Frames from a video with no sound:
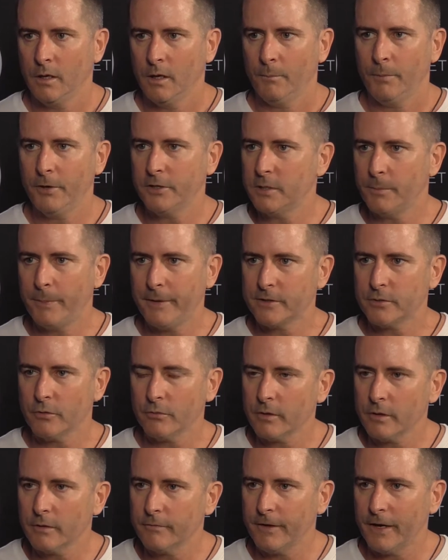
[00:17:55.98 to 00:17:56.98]
put your bets on
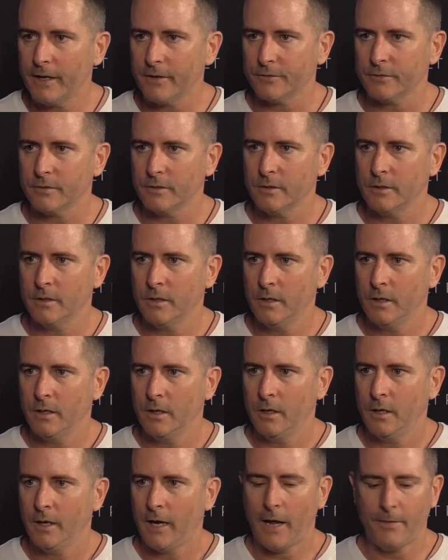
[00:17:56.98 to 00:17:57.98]
in advance
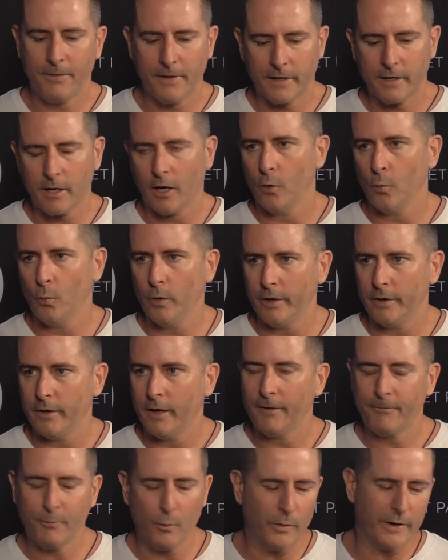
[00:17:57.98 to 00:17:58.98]
and then go win.
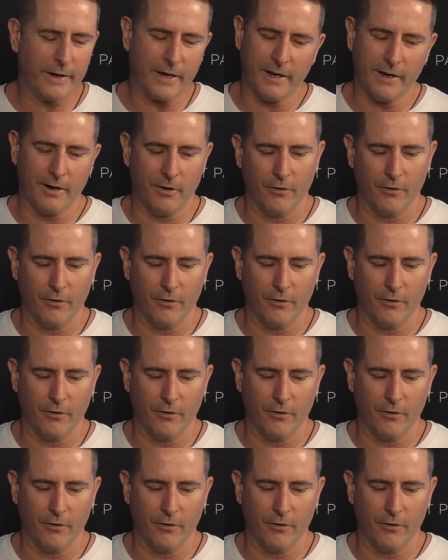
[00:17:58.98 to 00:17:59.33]
If you want to go in on